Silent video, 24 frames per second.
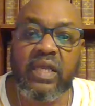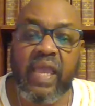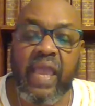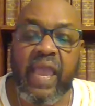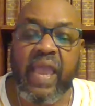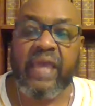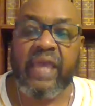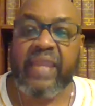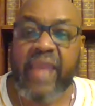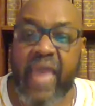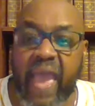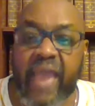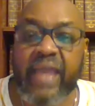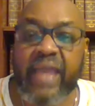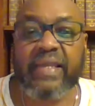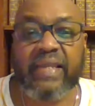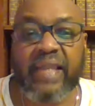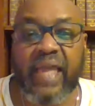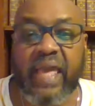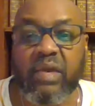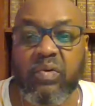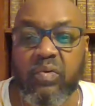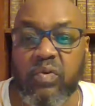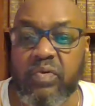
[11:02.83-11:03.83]
and act
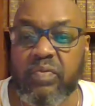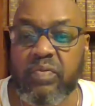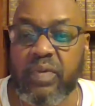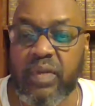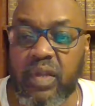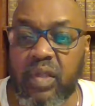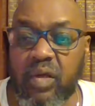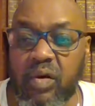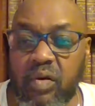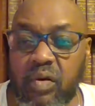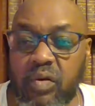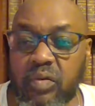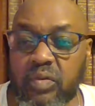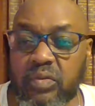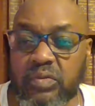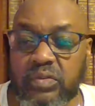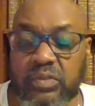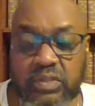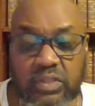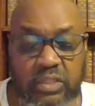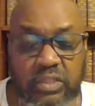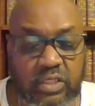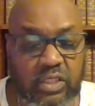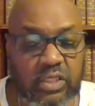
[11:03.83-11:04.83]
like we belong
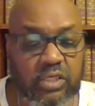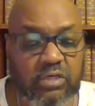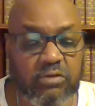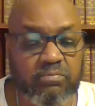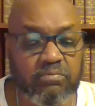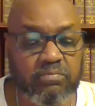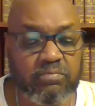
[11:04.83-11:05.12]
to him.